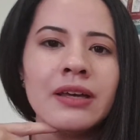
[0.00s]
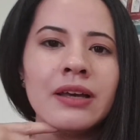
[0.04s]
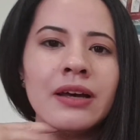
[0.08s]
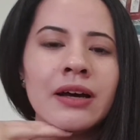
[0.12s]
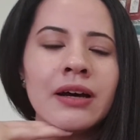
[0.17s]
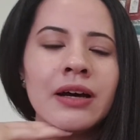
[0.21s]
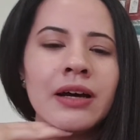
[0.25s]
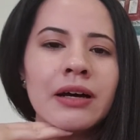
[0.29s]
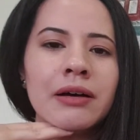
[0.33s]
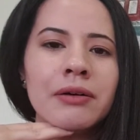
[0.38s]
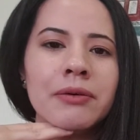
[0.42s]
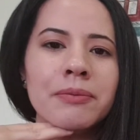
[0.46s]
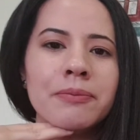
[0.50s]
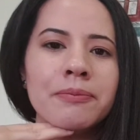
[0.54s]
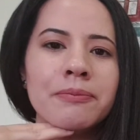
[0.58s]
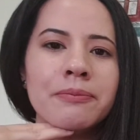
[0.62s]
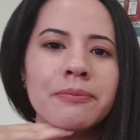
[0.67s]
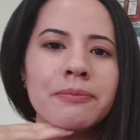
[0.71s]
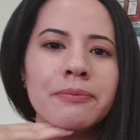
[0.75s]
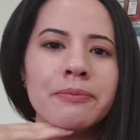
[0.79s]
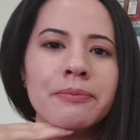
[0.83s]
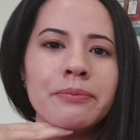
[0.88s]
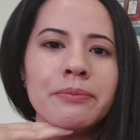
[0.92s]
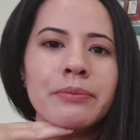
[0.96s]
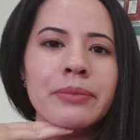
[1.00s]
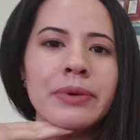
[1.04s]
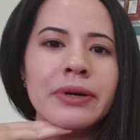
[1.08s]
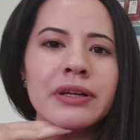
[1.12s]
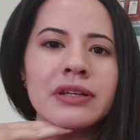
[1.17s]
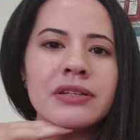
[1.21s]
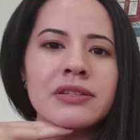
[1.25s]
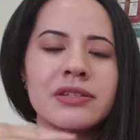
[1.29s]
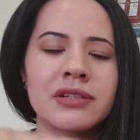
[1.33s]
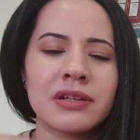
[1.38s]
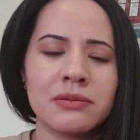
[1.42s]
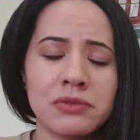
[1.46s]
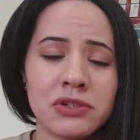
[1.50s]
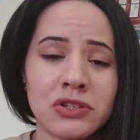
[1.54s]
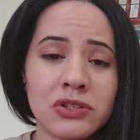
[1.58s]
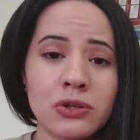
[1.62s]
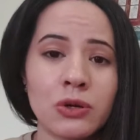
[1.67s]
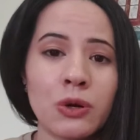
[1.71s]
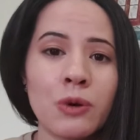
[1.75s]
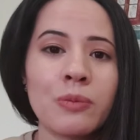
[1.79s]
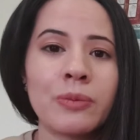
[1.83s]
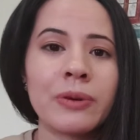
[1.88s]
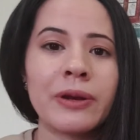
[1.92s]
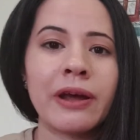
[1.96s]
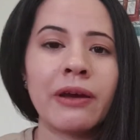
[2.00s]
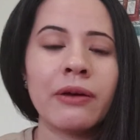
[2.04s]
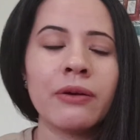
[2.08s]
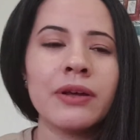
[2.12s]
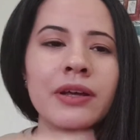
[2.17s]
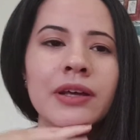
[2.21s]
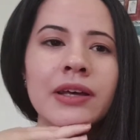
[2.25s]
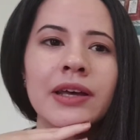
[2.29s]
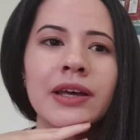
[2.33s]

But it's time to stop now.